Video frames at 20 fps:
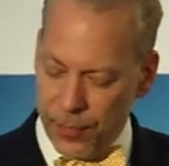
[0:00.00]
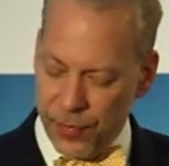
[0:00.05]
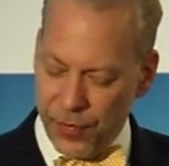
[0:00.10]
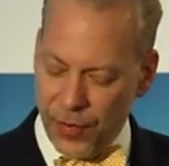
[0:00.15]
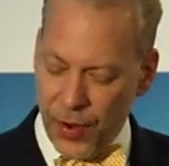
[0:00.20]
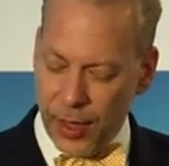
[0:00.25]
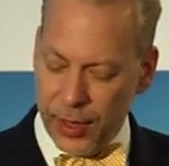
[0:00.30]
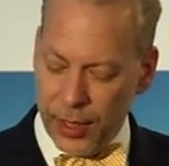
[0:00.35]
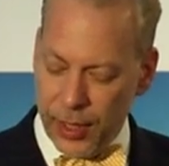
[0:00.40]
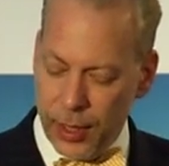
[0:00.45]

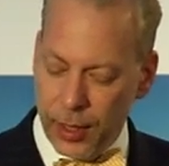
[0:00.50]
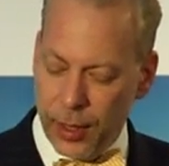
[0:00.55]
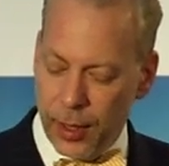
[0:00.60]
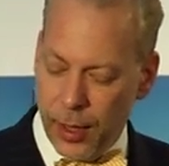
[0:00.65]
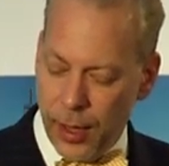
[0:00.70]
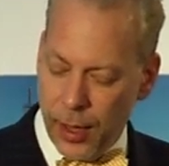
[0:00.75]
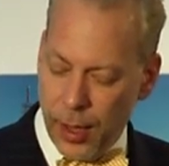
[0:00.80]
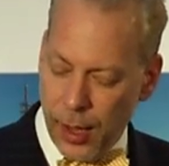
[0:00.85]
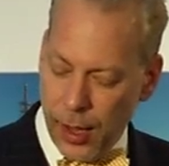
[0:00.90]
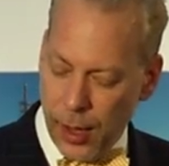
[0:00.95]
Finally,
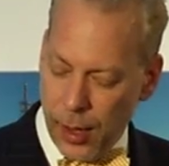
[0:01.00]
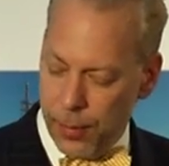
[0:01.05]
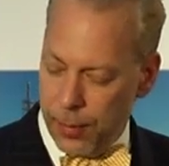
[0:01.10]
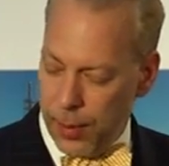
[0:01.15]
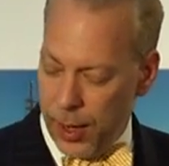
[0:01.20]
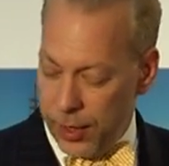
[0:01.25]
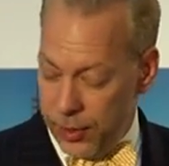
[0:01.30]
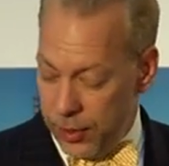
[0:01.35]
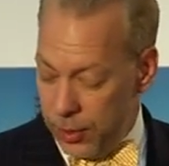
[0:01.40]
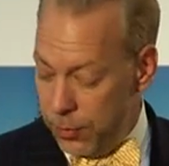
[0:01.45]

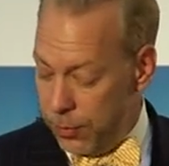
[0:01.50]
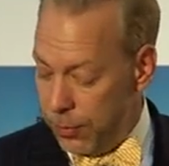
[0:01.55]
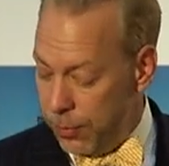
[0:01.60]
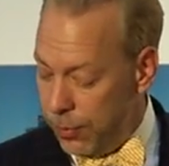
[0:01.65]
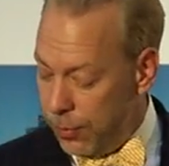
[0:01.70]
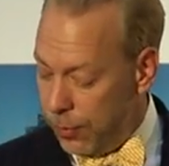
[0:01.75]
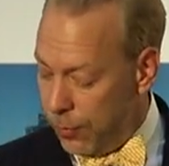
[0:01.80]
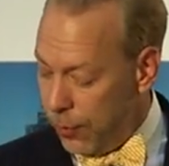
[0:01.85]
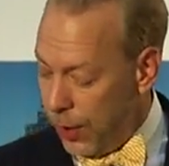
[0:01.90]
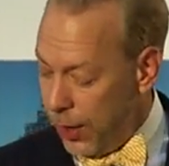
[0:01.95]
I did
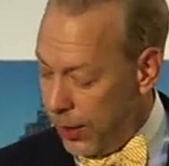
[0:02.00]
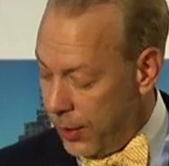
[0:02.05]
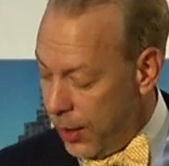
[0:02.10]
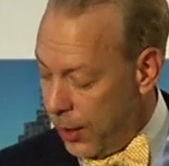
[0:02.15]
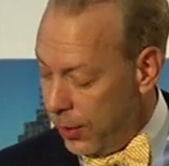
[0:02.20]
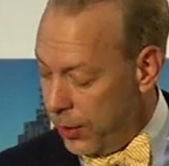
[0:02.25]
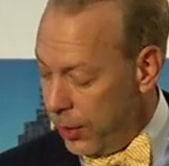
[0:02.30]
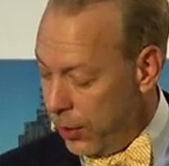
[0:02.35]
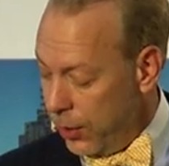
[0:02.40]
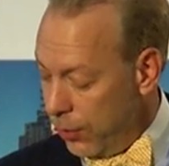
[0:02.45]
write
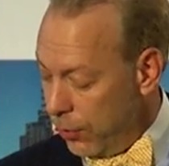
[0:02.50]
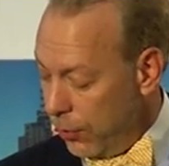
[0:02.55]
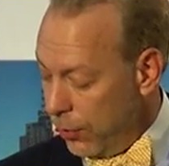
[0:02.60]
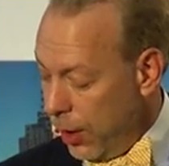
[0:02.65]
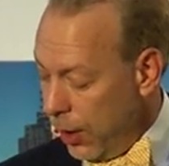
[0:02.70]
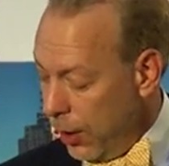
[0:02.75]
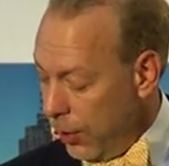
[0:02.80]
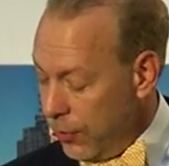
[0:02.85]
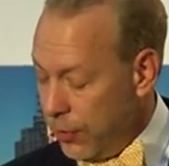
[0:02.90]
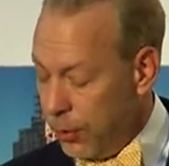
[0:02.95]
down
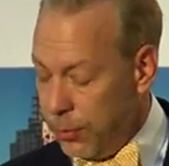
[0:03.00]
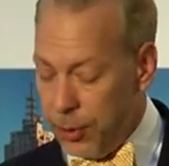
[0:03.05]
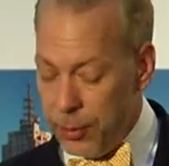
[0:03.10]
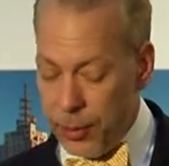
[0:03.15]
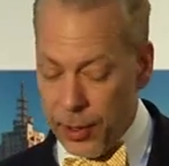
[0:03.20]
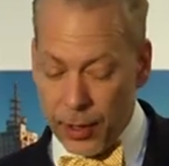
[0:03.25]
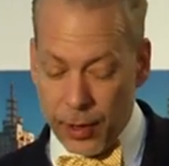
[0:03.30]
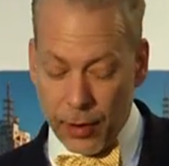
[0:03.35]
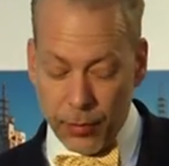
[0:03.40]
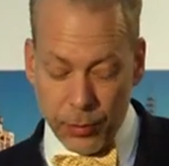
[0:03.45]
here something
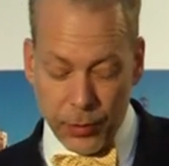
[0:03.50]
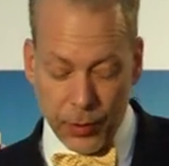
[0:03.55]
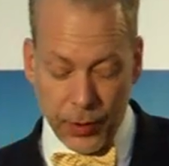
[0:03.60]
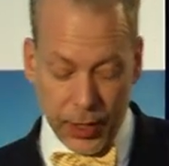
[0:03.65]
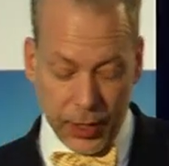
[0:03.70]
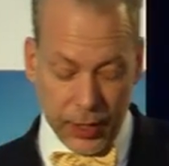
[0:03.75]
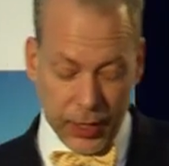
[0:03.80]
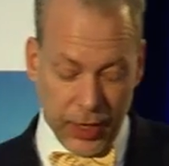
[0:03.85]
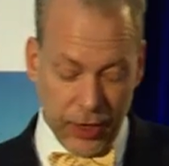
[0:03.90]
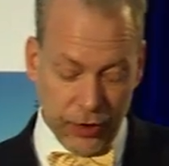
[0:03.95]
about government
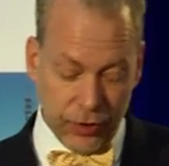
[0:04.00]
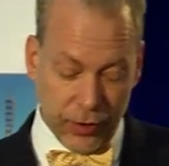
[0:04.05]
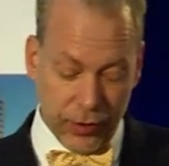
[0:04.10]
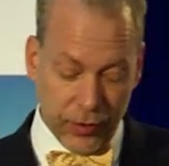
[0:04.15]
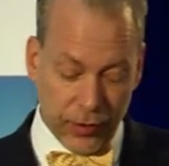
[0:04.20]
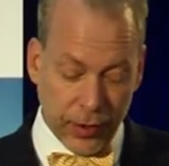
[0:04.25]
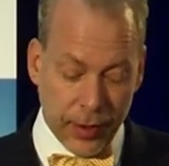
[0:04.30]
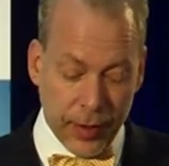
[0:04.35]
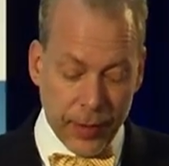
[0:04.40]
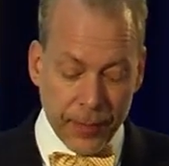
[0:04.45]
regulations.